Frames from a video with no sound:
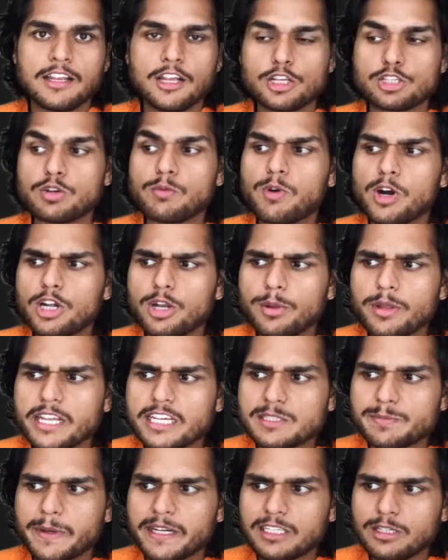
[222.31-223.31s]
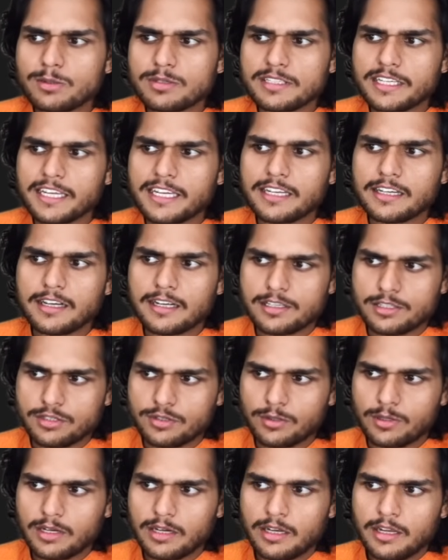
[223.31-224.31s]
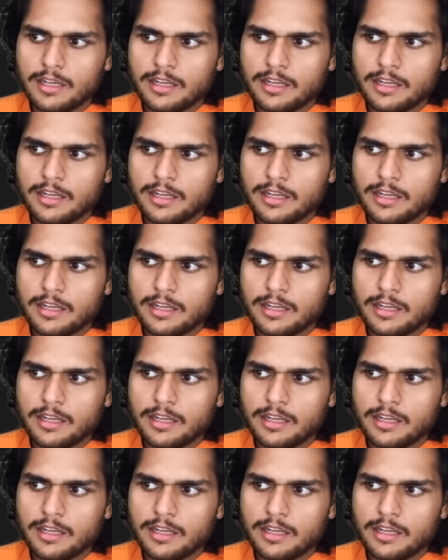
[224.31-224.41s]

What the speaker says: So what do we expect to see in console?